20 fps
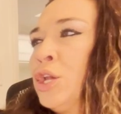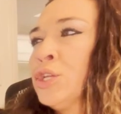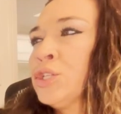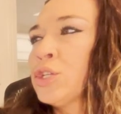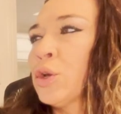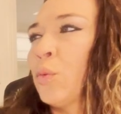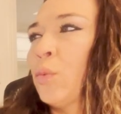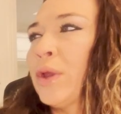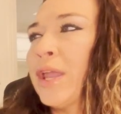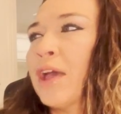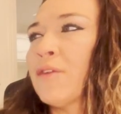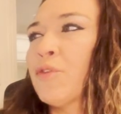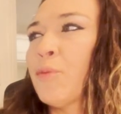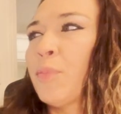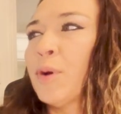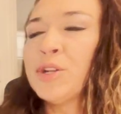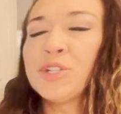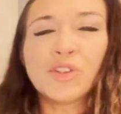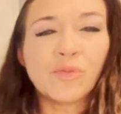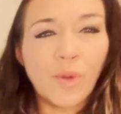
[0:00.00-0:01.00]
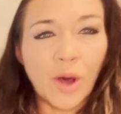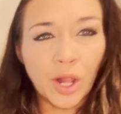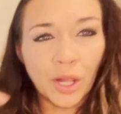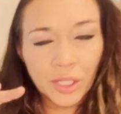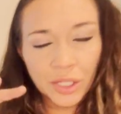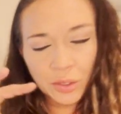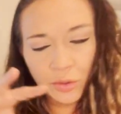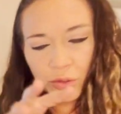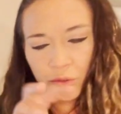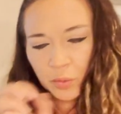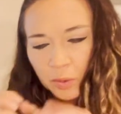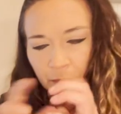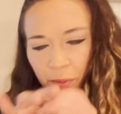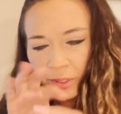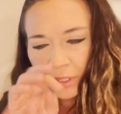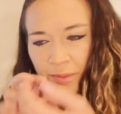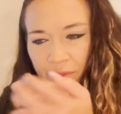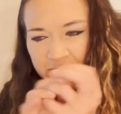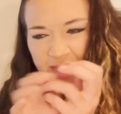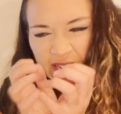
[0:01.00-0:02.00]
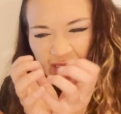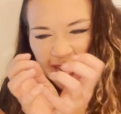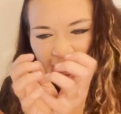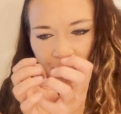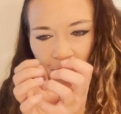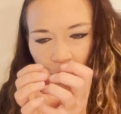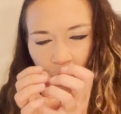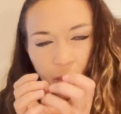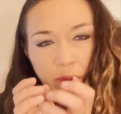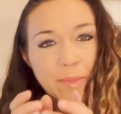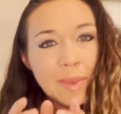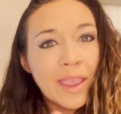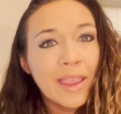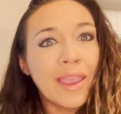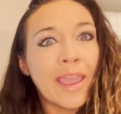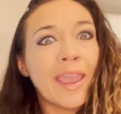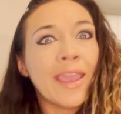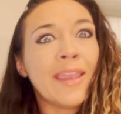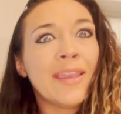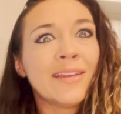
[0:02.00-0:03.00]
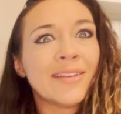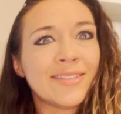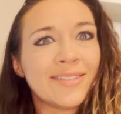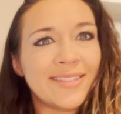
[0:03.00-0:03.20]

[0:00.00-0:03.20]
So we have a bunch of molecules, we put them together we make a